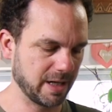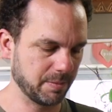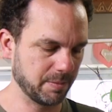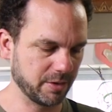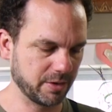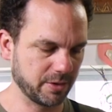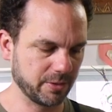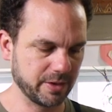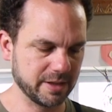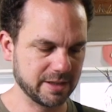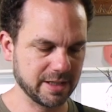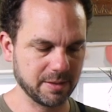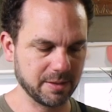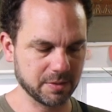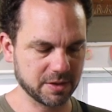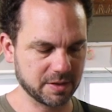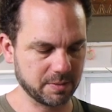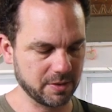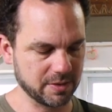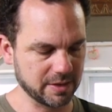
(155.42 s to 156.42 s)
up to 3
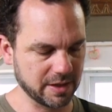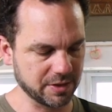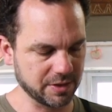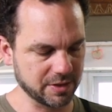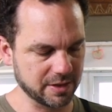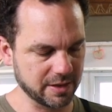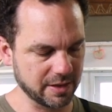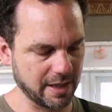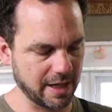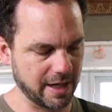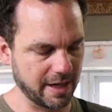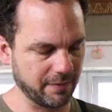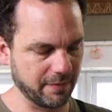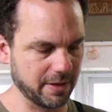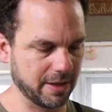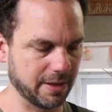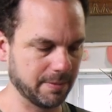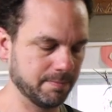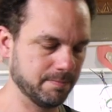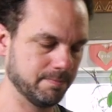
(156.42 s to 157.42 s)
tablespoons. I just didn't have
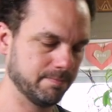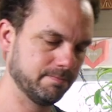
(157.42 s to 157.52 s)
any.